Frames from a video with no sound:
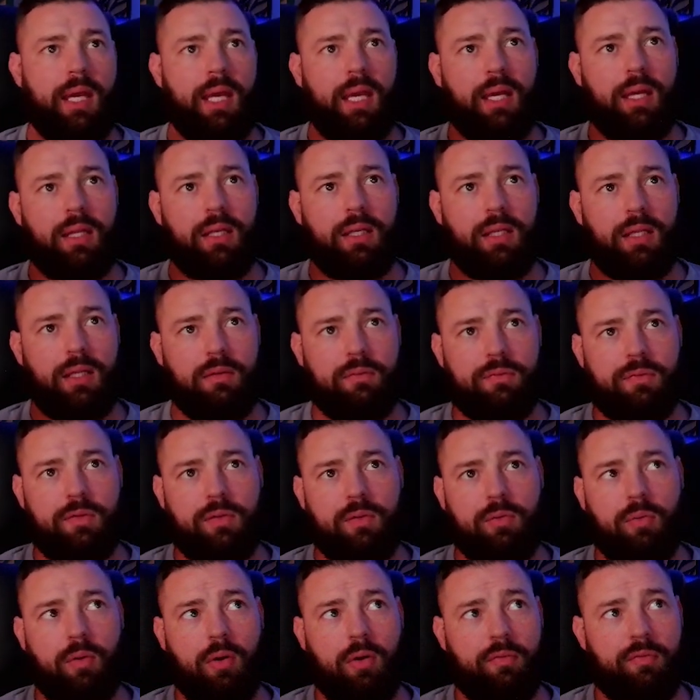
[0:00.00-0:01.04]
And if
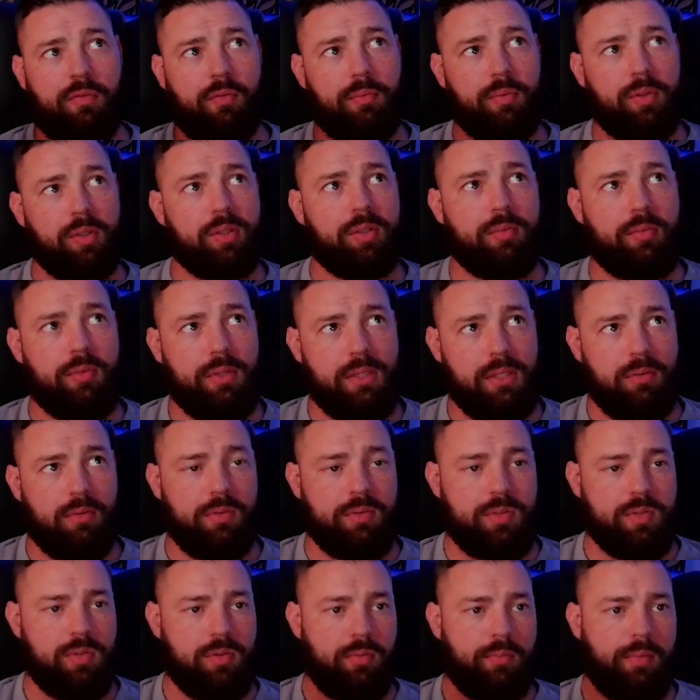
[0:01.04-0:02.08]
you are familiar with the
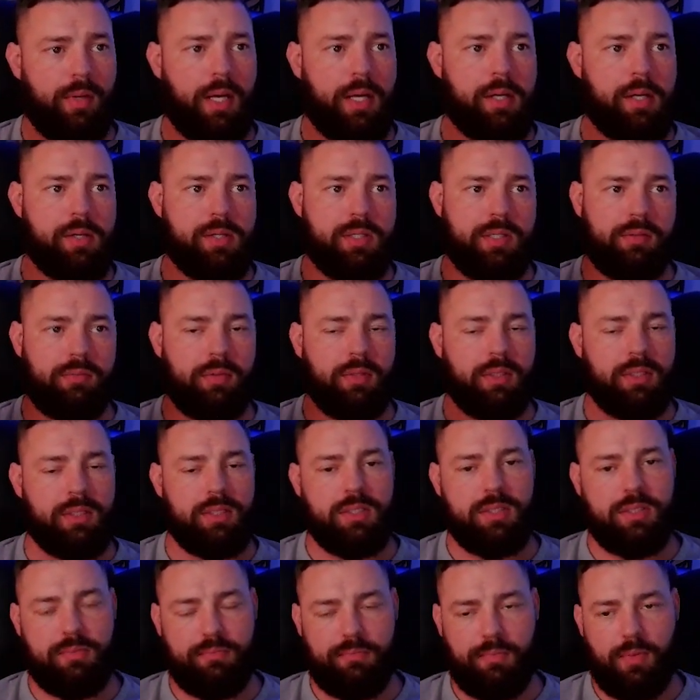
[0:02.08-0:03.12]
old school miners and really
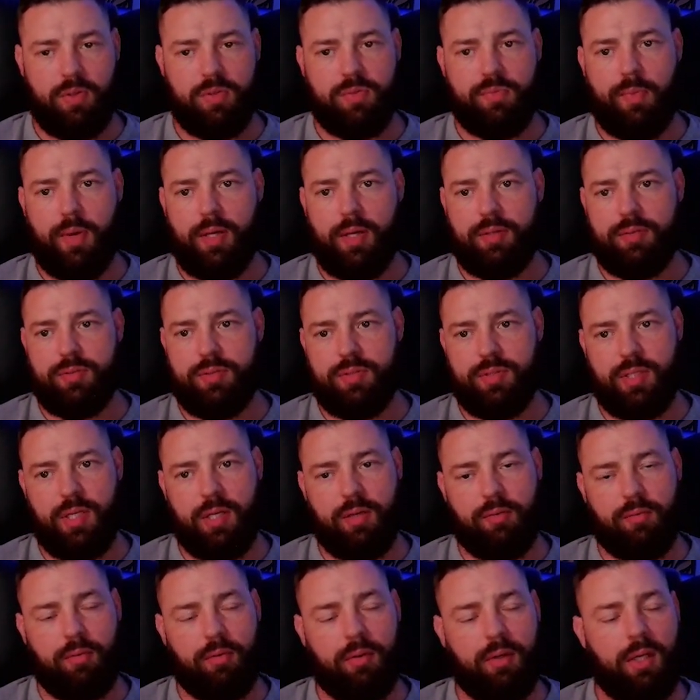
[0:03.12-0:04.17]
just most miners in
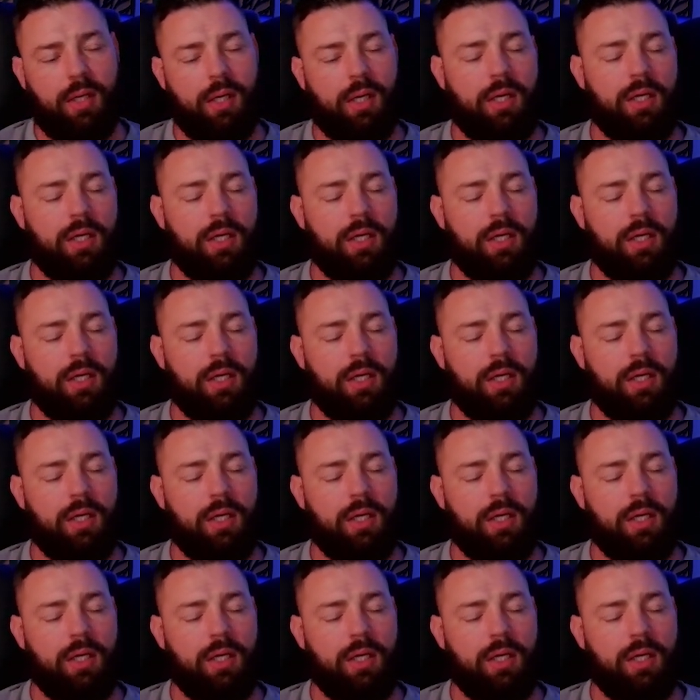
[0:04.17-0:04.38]
general,